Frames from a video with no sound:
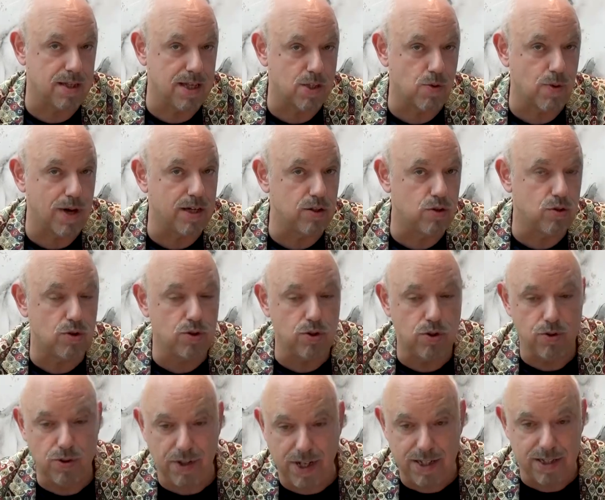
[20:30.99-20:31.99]
That's why I told
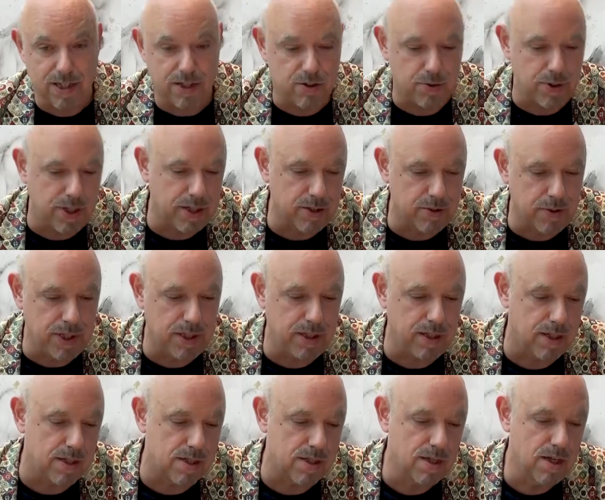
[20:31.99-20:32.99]
you need the 3
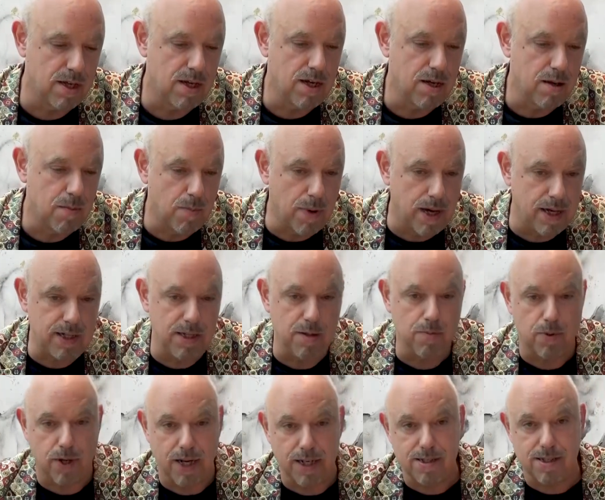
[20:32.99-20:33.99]
ingredients: money,
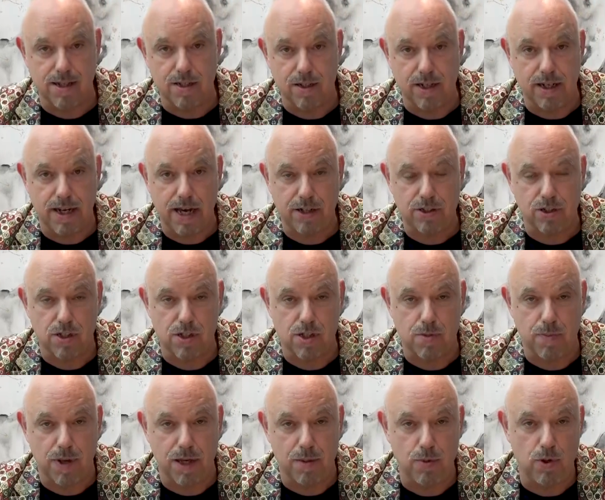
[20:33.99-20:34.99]
brains, and connections.
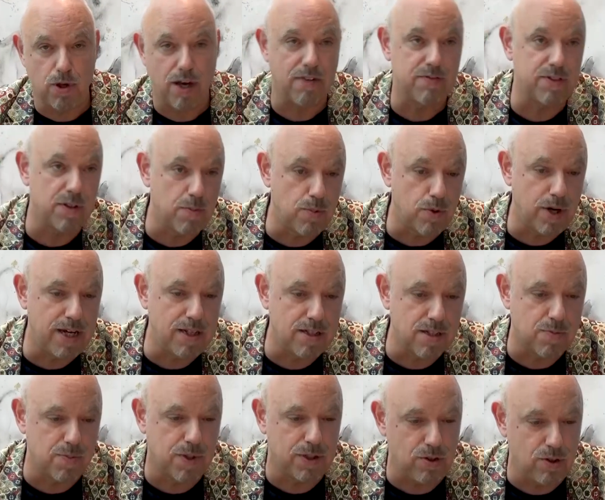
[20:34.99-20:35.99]
Maybe you have the
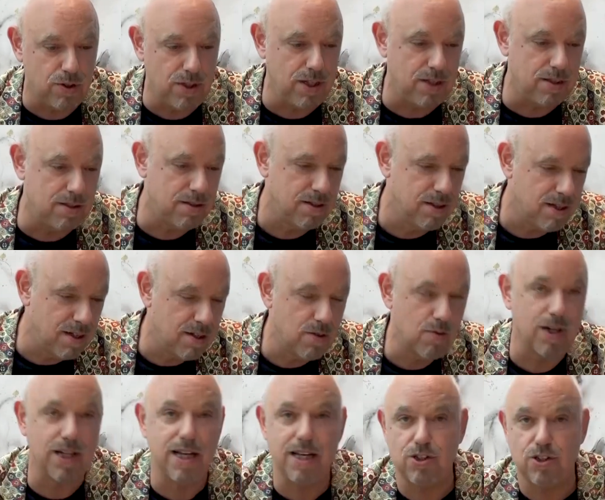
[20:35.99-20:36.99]
brains, but you need
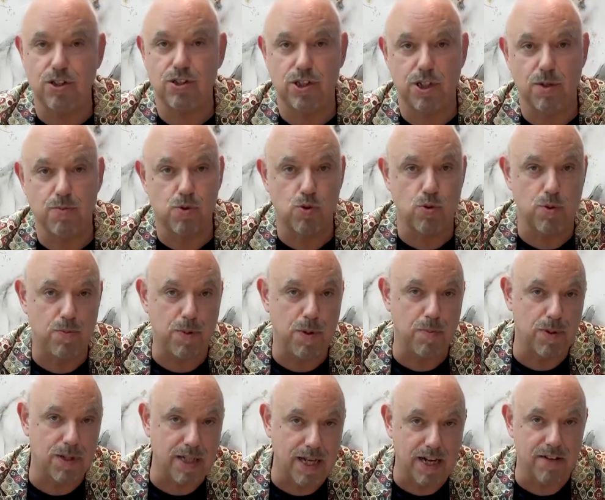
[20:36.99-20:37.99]
relationships with
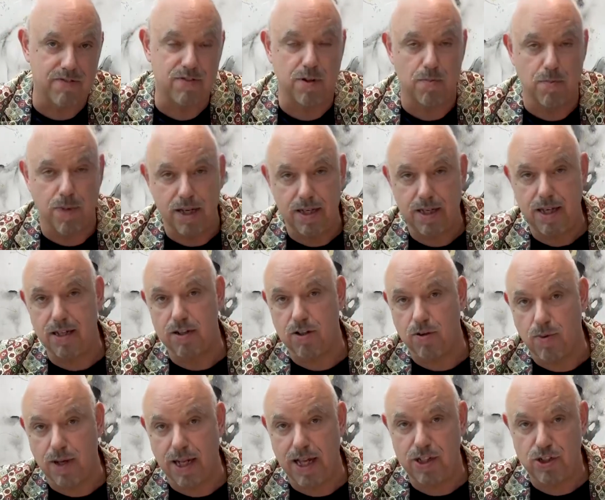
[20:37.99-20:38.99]
people that have the money and the
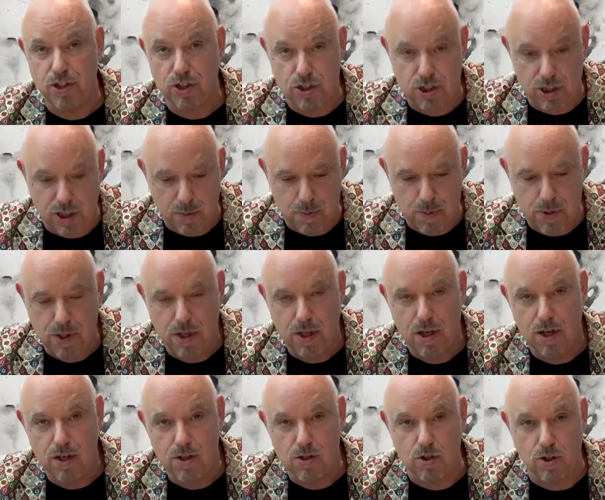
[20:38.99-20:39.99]
relationships,
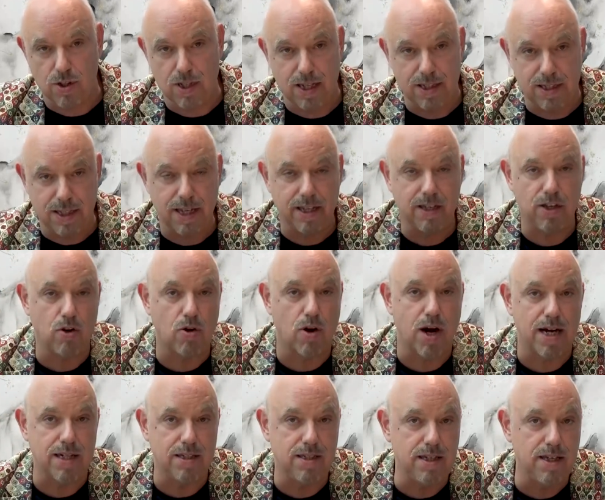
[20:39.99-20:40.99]
so they take your
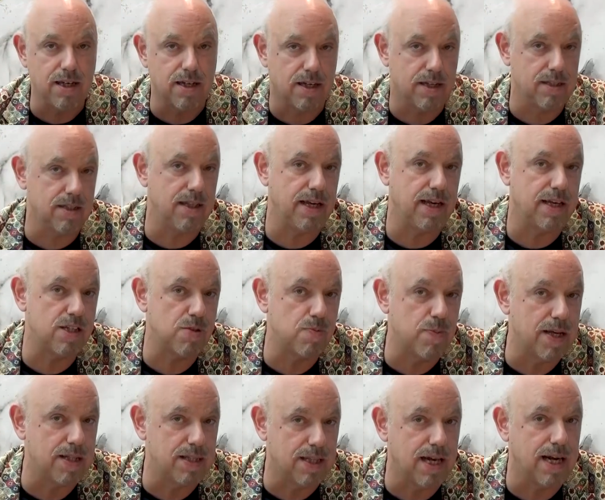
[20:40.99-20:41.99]
idea and they
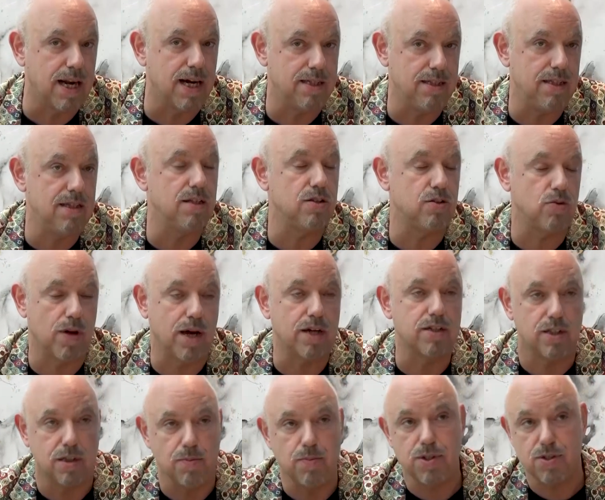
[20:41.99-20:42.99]
expand that idea to
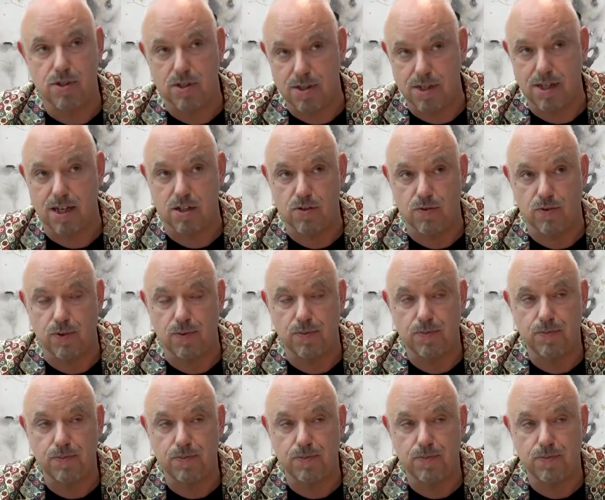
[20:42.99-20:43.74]
actually be successful.